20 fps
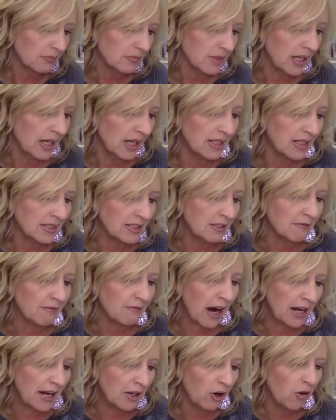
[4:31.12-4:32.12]
And it's a
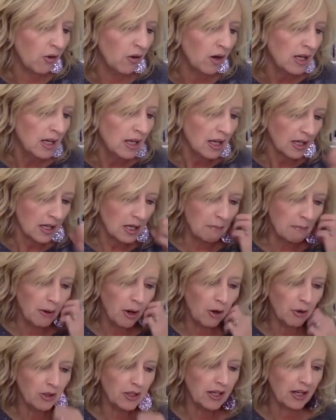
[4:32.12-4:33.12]
vital
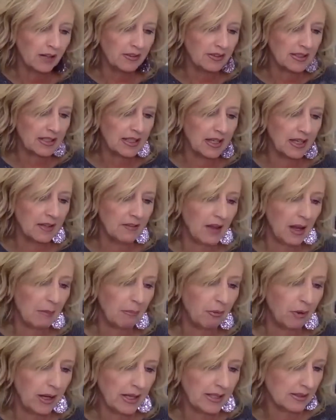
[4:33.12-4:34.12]
component of skin
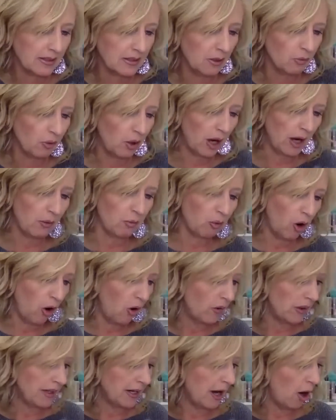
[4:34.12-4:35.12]
that plays a
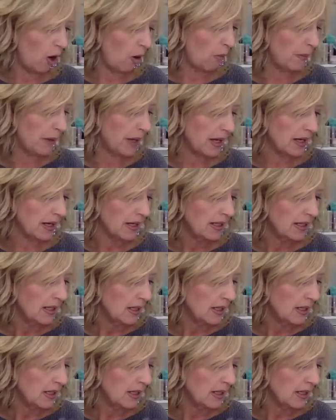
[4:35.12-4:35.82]
role in helping